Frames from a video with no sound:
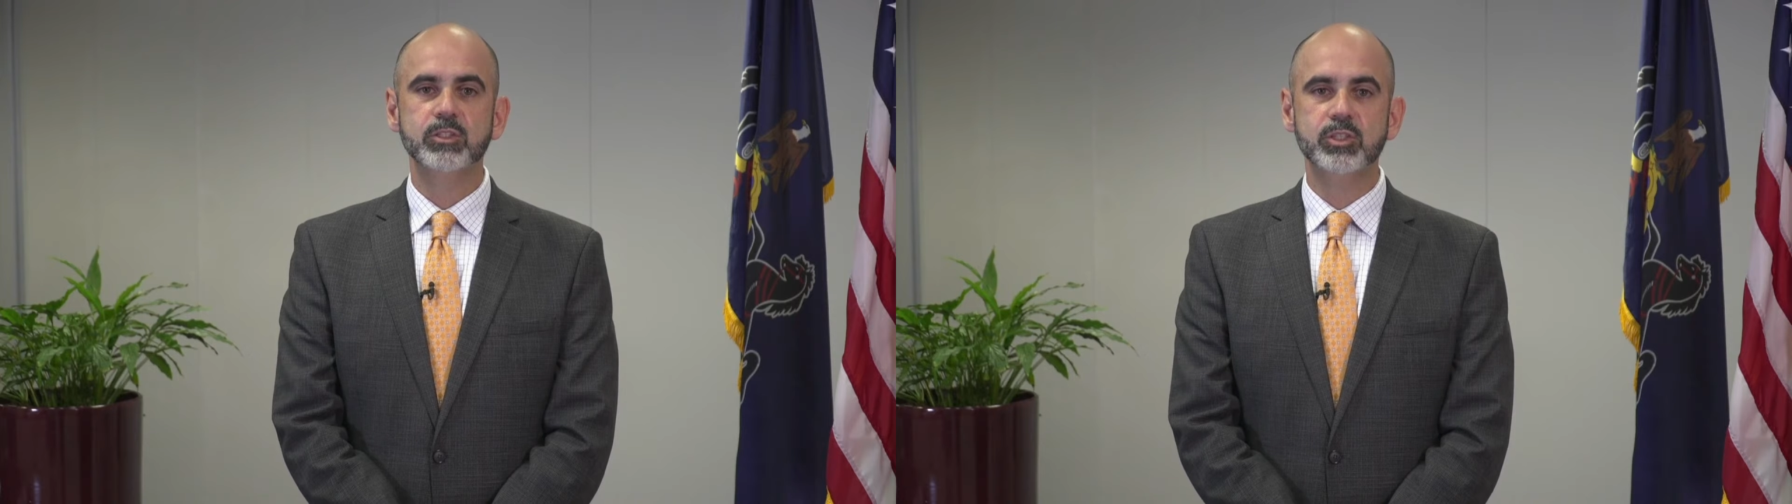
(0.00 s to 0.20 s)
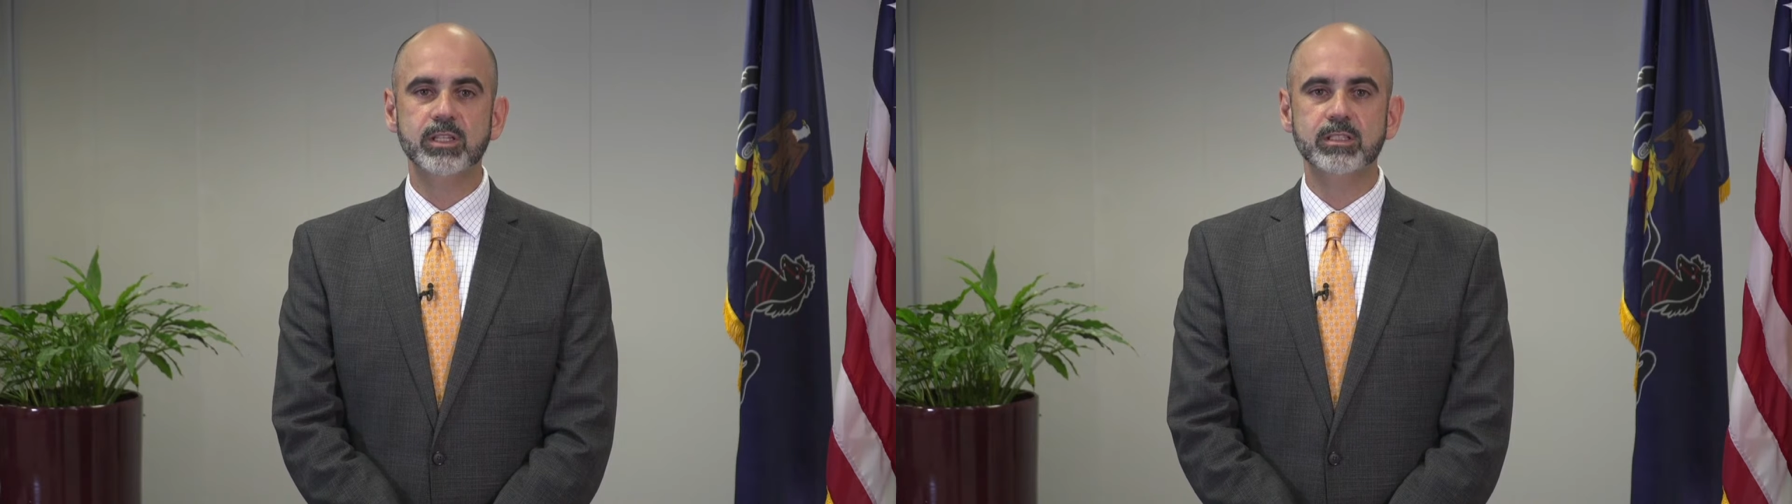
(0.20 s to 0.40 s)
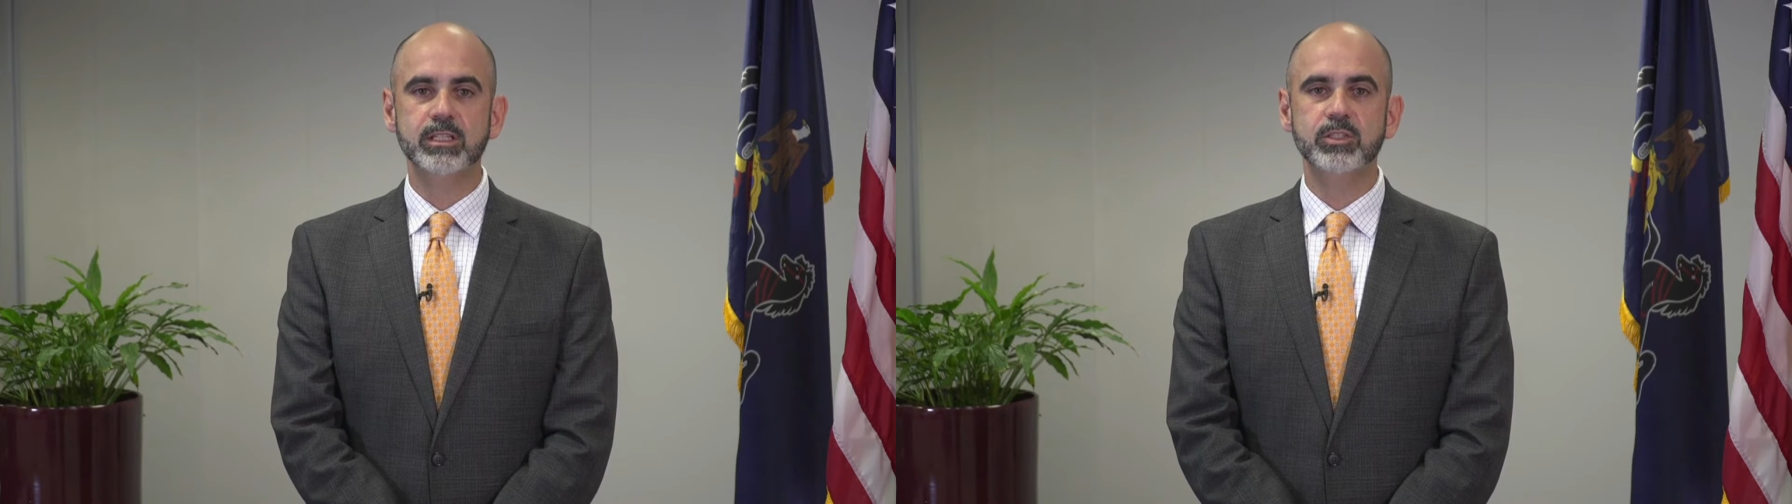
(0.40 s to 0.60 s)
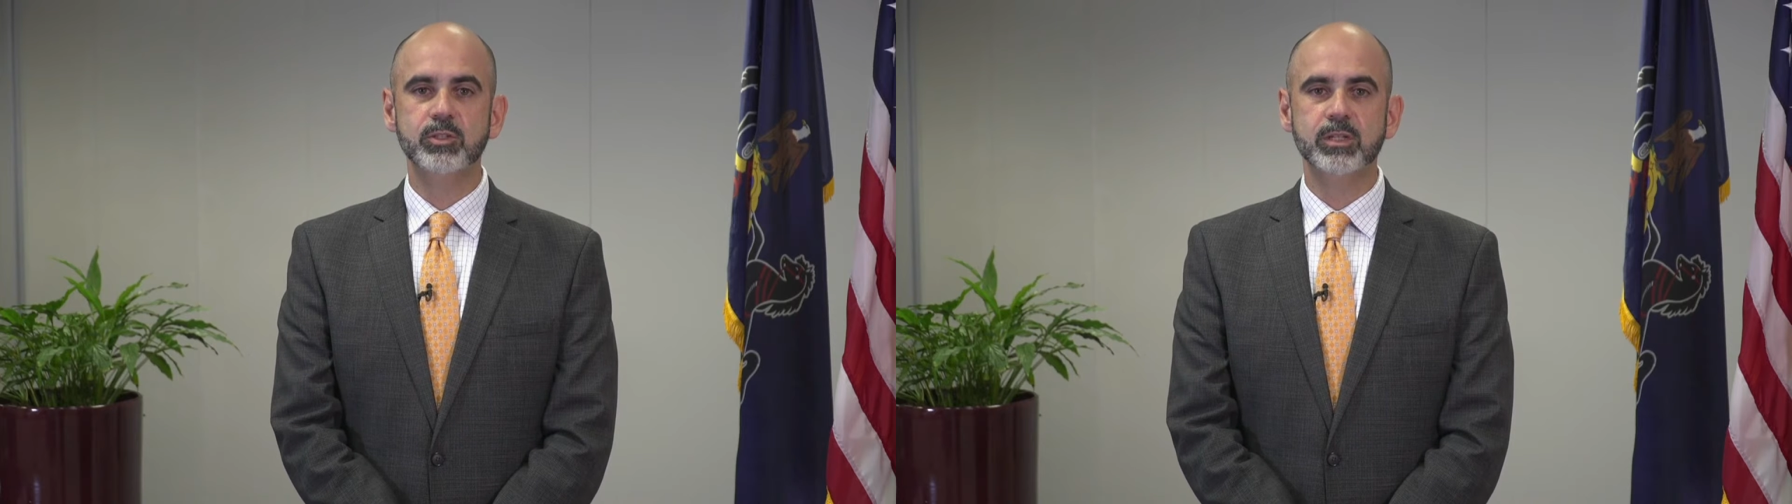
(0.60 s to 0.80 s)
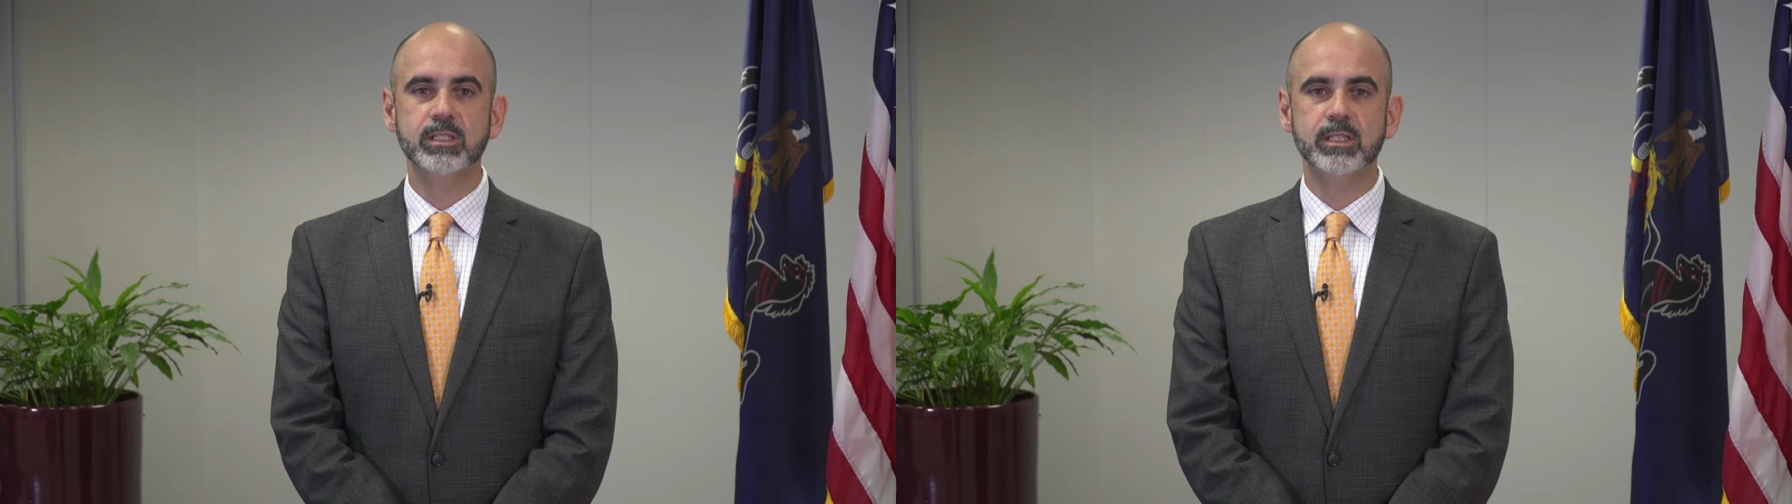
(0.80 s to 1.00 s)
Just as
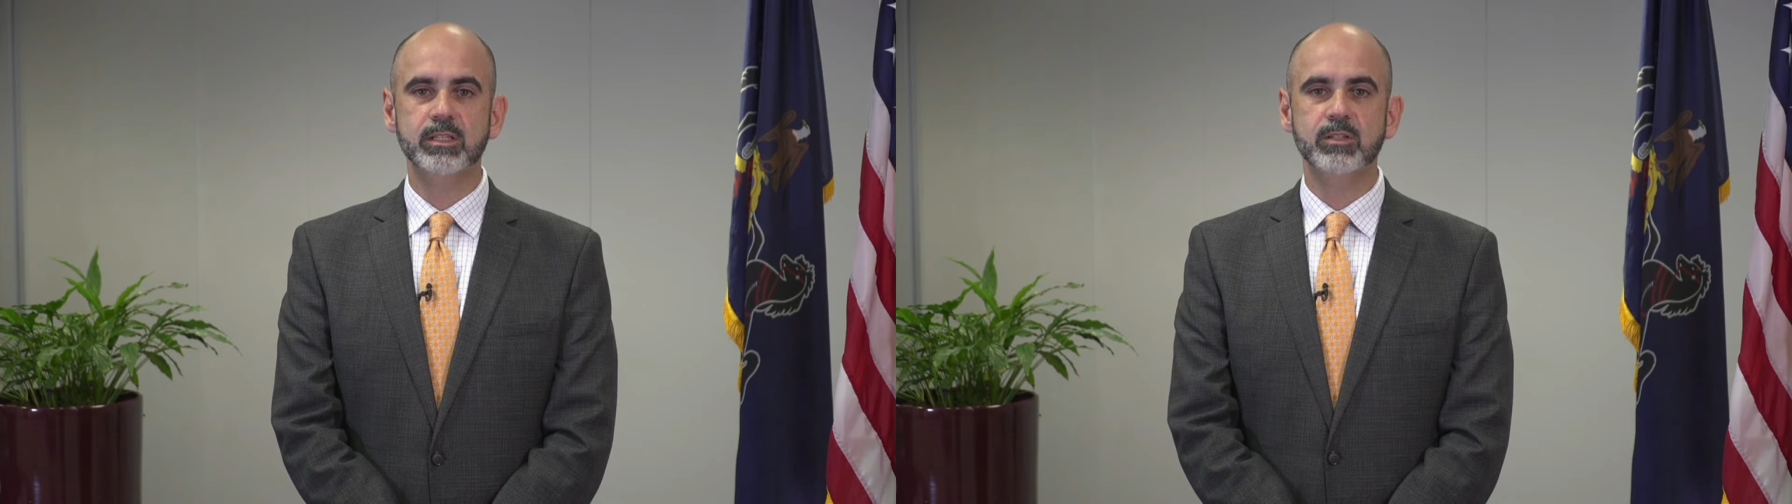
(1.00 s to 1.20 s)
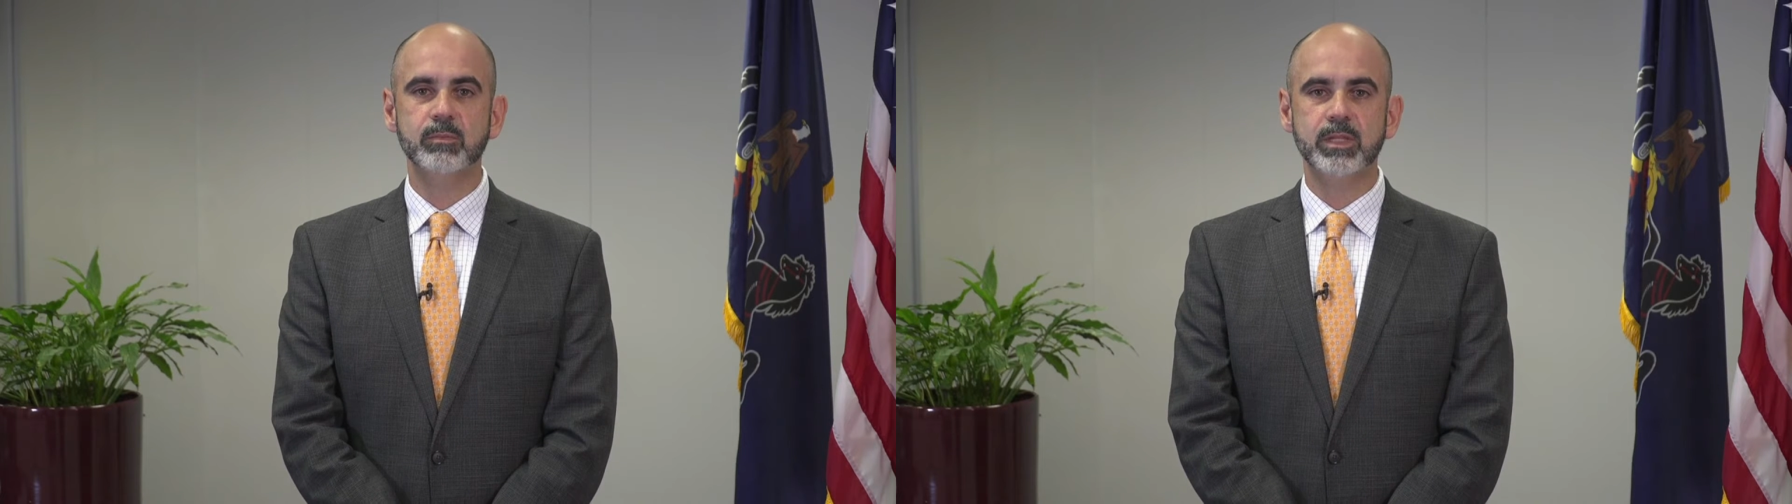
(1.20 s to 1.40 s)
you continue to